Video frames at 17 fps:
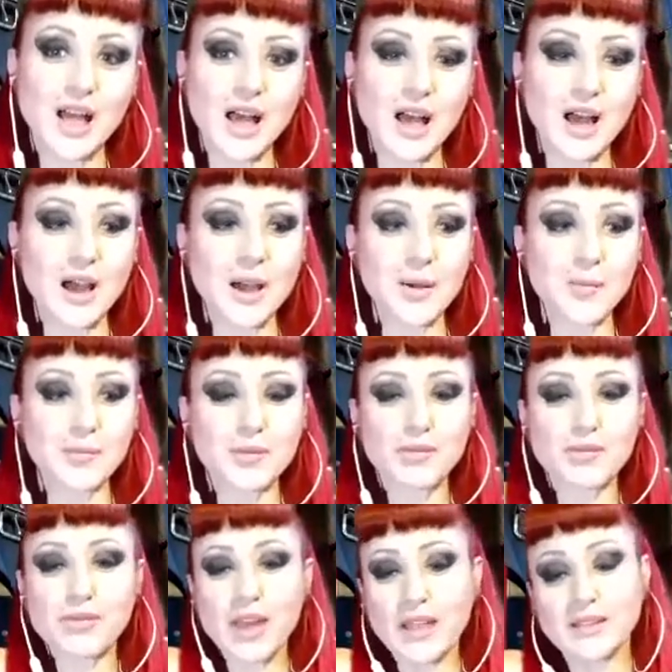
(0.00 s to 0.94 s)

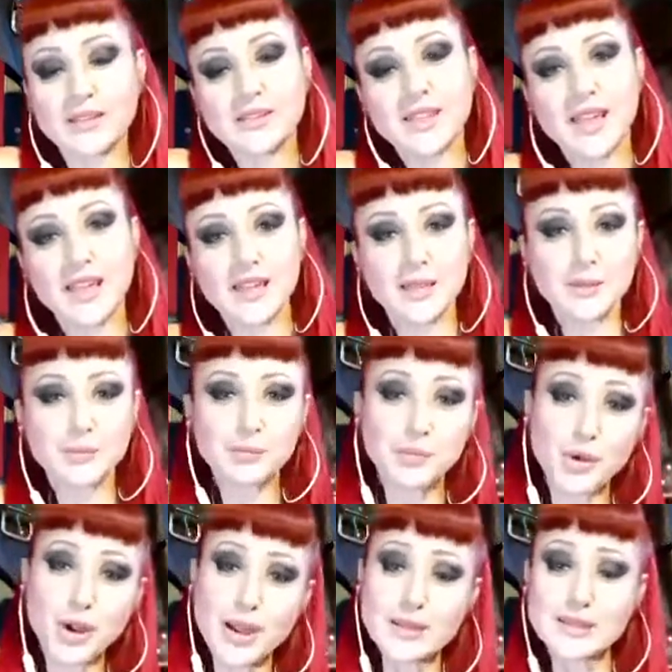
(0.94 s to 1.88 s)
The fact that they can
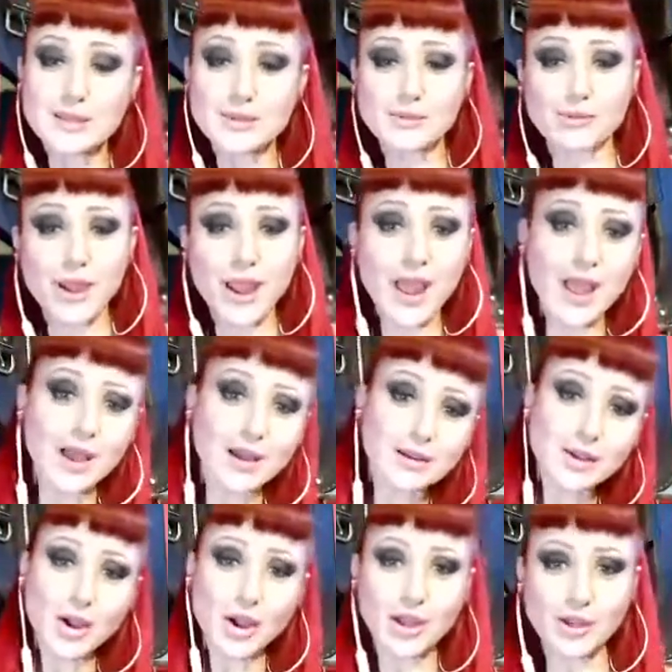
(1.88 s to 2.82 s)
prance
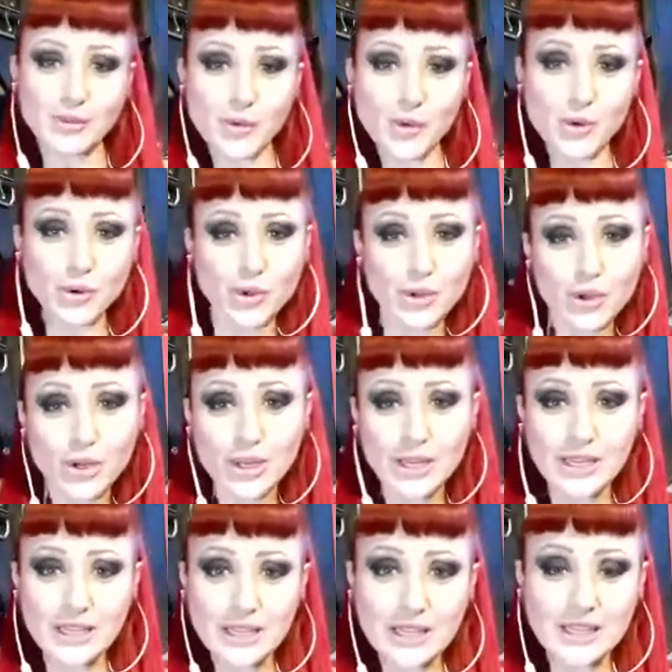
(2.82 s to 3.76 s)
around kind of all
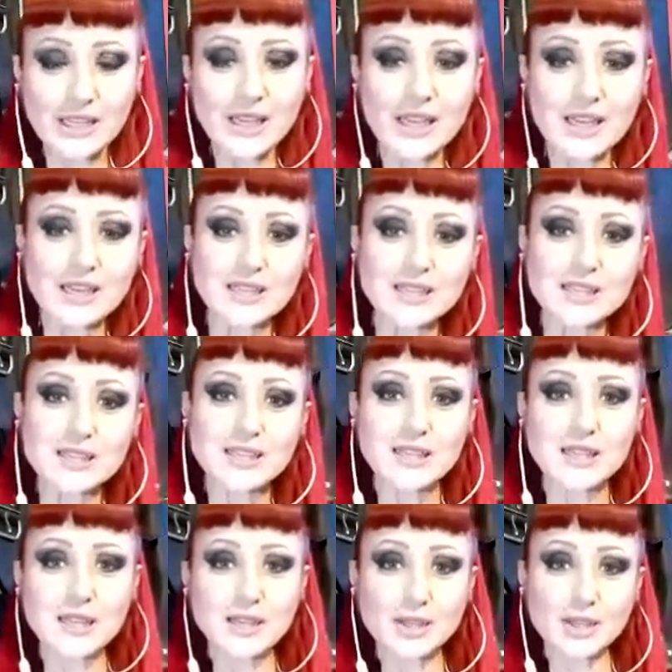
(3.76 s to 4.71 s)
girly and,
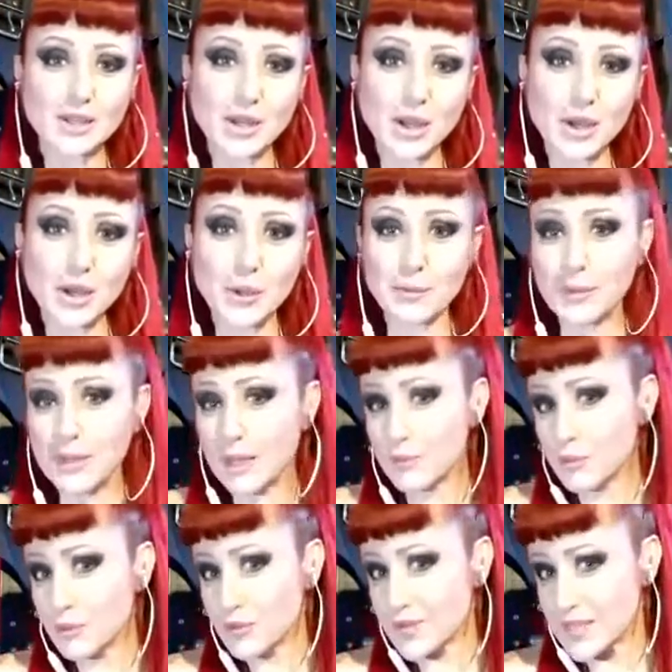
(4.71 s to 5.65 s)
be a
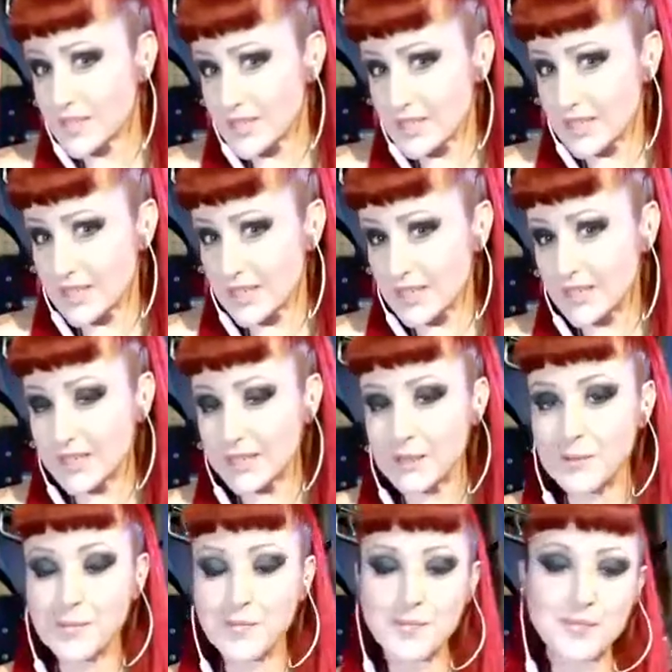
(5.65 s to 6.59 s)
real
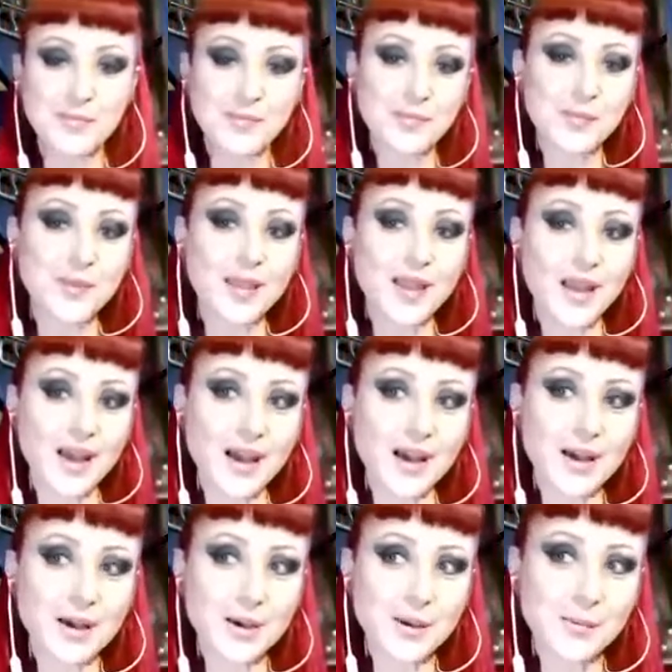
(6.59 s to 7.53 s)
sissy.
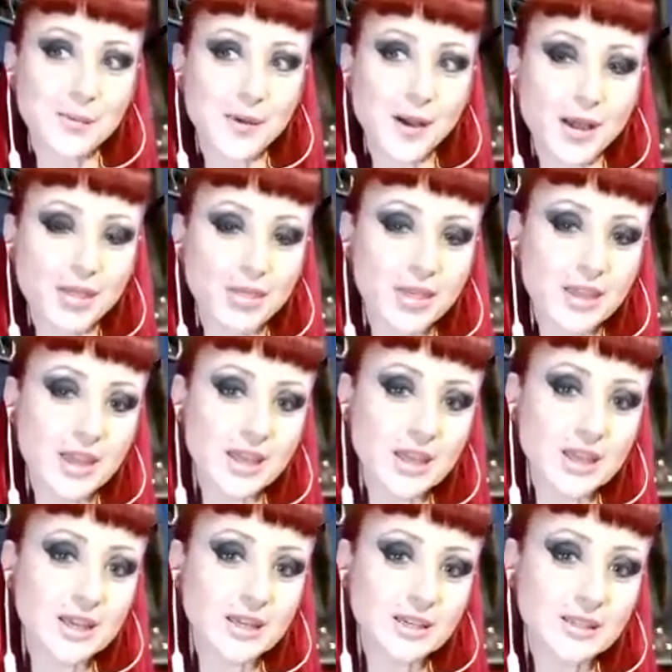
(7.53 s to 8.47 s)
I
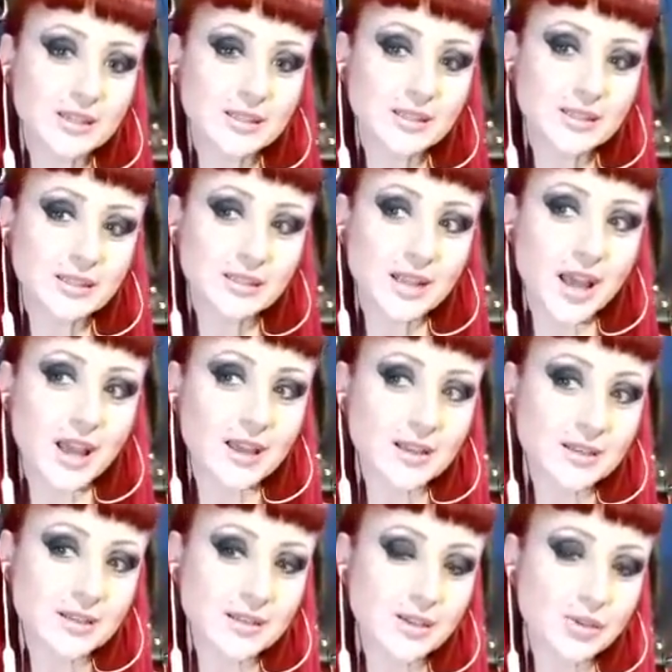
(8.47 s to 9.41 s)
think that
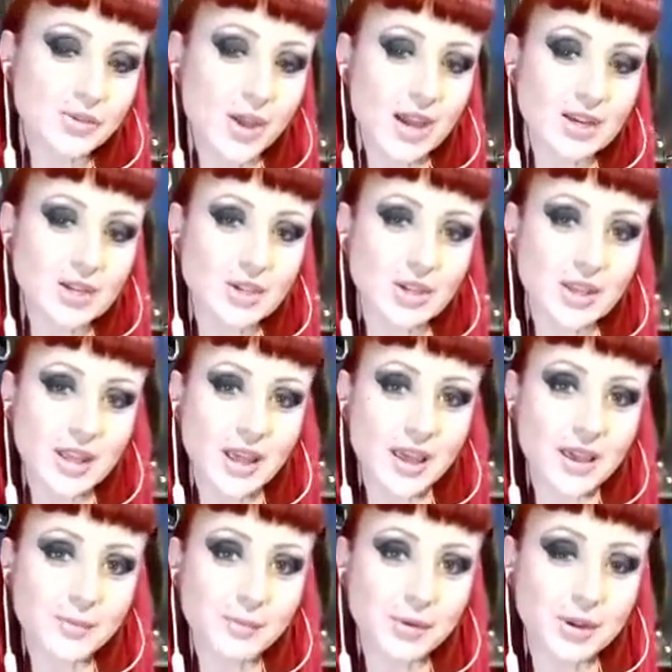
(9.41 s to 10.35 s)
is the attraction
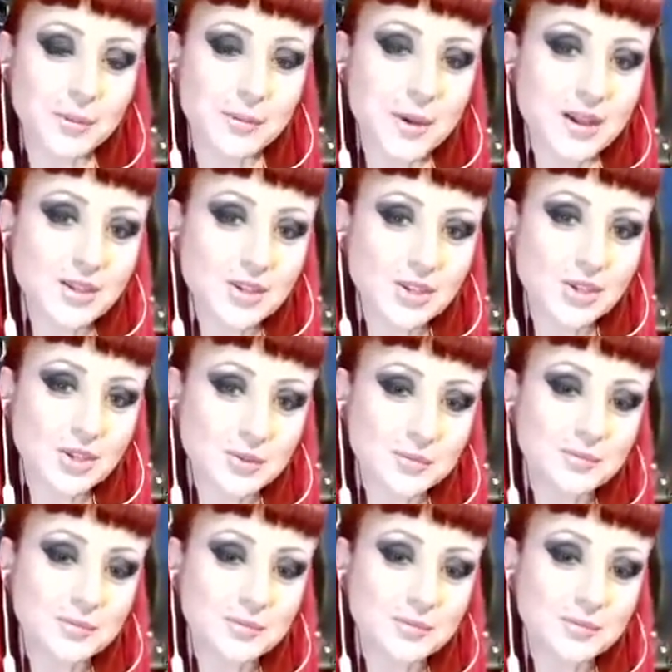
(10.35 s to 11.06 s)
there pretty much.